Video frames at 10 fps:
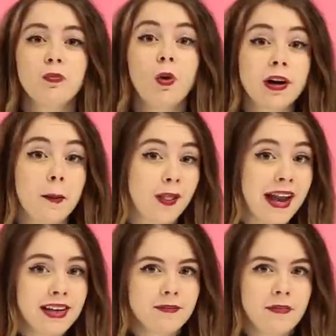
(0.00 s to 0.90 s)
Woke up
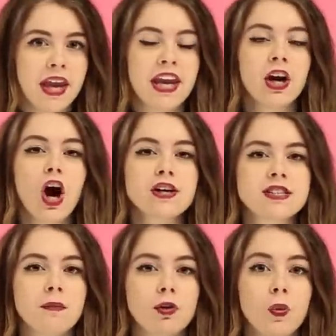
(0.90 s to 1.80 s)
late? Here are
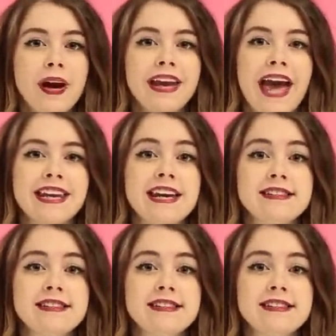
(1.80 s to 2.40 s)
some quick and